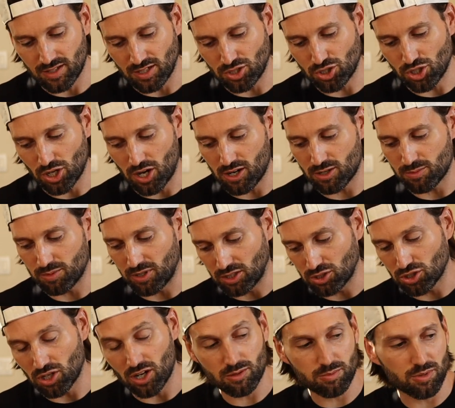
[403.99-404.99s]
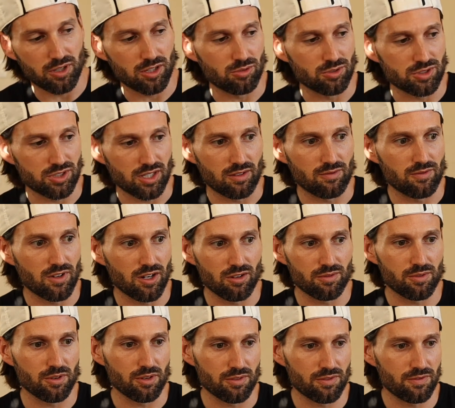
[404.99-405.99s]
chalk pink. Chalk pink was like very,
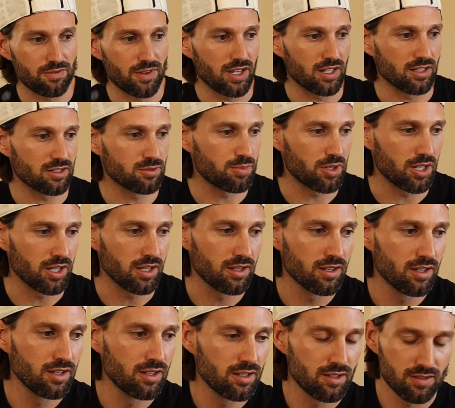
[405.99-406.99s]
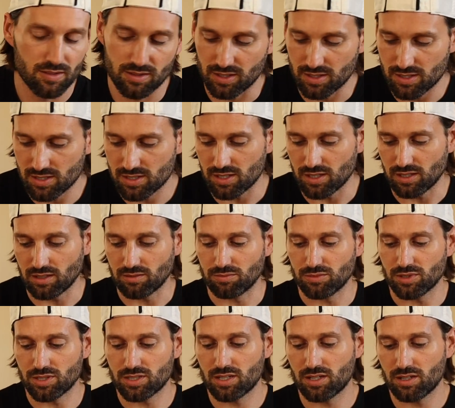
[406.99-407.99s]
very faint pink. This
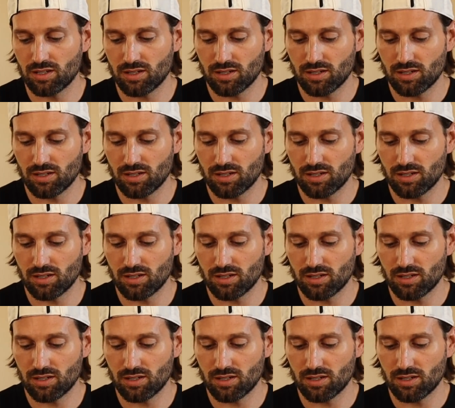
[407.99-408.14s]
seems